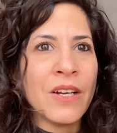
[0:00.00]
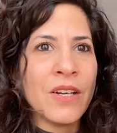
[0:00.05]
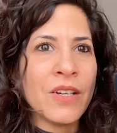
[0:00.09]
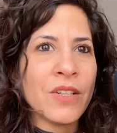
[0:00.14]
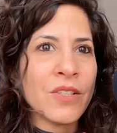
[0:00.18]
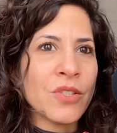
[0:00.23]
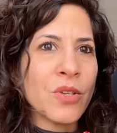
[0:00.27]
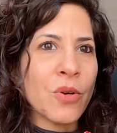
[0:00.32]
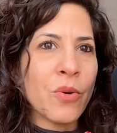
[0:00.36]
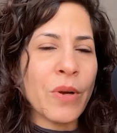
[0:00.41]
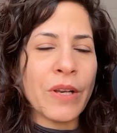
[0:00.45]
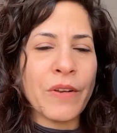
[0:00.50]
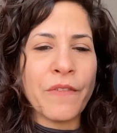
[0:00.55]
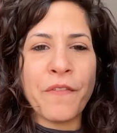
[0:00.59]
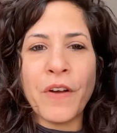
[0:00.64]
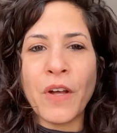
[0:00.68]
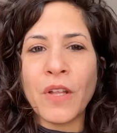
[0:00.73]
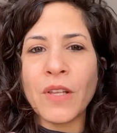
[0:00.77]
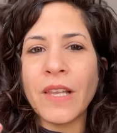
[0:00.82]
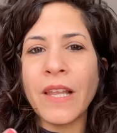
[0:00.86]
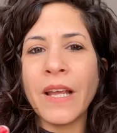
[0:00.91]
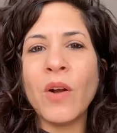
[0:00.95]
So it
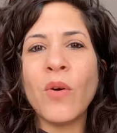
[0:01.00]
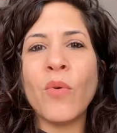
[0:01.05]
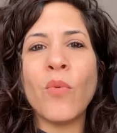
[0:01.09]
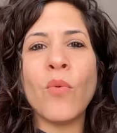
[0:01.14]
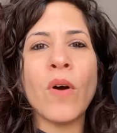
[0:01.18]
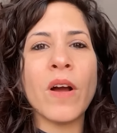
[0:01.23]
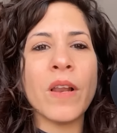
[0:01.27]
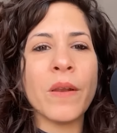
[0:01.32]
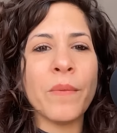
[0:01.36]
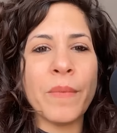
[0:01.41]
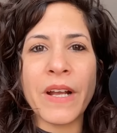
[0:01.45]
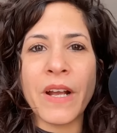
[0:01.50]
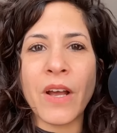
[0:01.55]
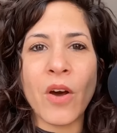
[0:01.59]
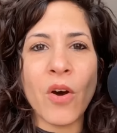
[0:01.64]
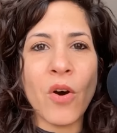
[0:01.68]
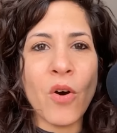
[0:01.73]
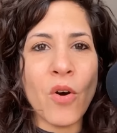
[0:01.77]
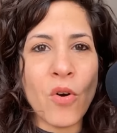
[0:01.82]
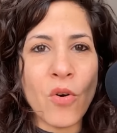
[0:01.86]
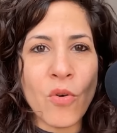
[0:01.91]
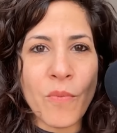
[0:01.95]
felt like one big
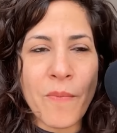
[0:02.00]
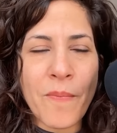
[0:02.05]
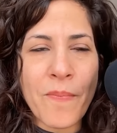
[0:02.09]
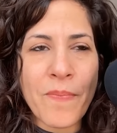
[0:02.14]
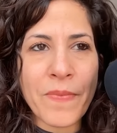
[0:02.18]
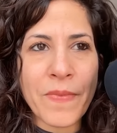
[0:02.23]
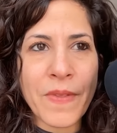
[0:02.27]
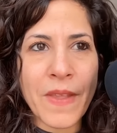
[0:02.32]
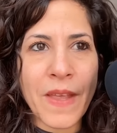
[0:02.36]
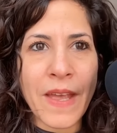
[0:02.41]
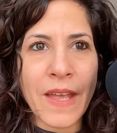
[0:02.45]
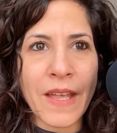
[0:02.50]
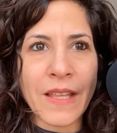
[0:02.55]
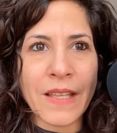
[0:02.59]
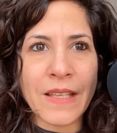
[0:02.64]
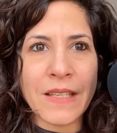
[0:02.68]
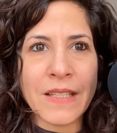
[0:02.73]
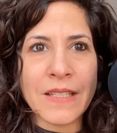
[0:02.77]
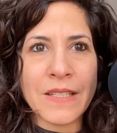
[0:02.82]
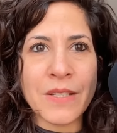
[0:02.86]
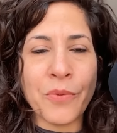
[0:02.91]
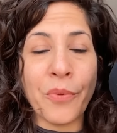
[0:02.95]
home,
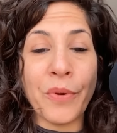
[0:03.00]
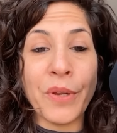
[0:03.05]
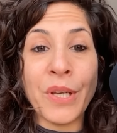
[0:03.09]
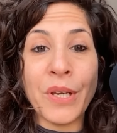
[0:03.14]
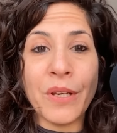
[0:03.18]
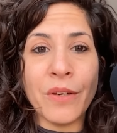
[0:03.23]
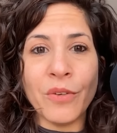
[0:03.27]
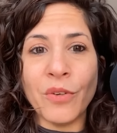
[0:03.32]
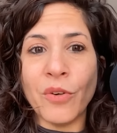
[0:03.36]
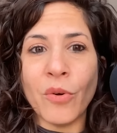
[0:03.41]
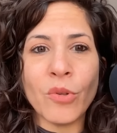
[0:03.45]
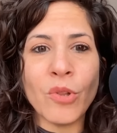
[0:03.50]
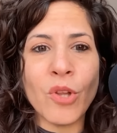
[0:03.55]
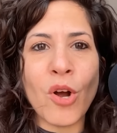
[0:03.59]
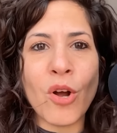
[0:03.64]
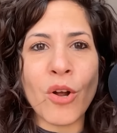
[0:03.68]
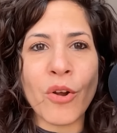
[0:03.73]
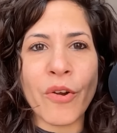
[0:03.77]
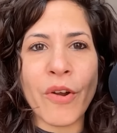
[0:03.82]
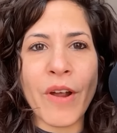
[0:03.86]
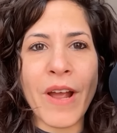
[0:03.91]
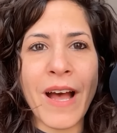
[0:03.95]
and we no
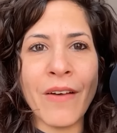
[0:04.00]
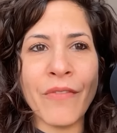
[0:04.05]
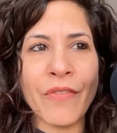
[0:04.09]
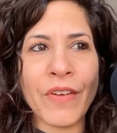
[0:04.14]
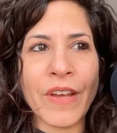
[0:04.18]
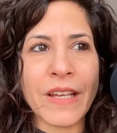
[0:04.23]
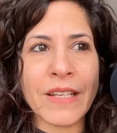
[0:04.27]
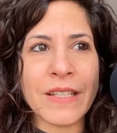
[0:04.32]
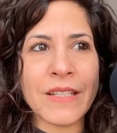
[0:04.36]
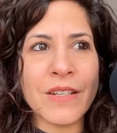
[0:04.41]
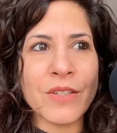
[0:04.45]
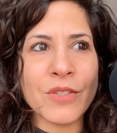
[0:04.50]
longer have it.